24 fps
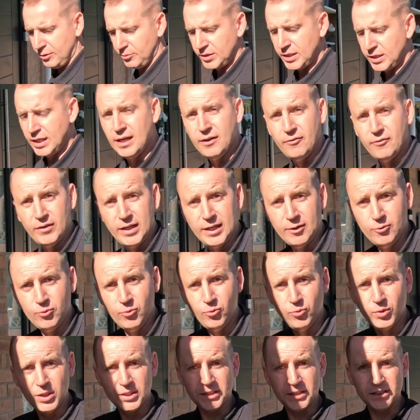would carry out
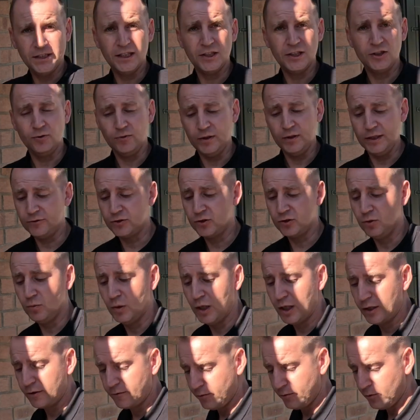all this additional electrical
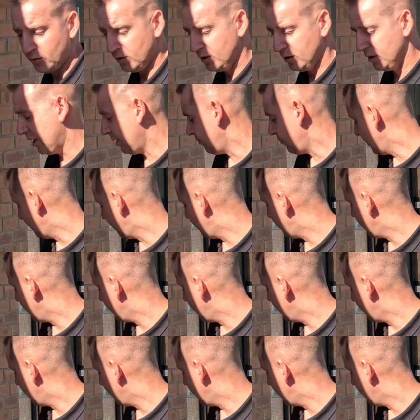work for. And we've